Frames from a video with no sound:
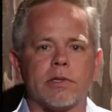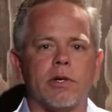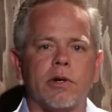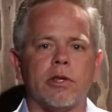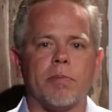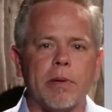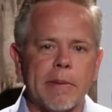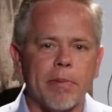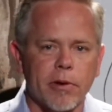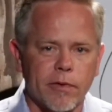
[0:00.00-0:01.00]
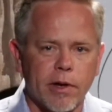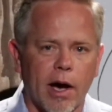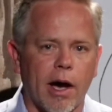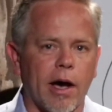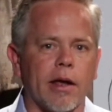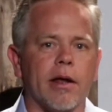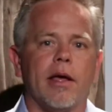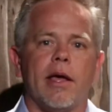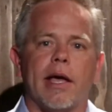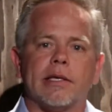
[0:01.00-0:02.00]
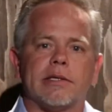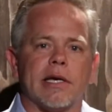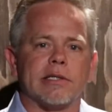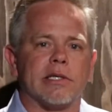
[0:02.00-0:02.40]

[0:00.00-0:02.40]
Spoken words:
to the people of God and says,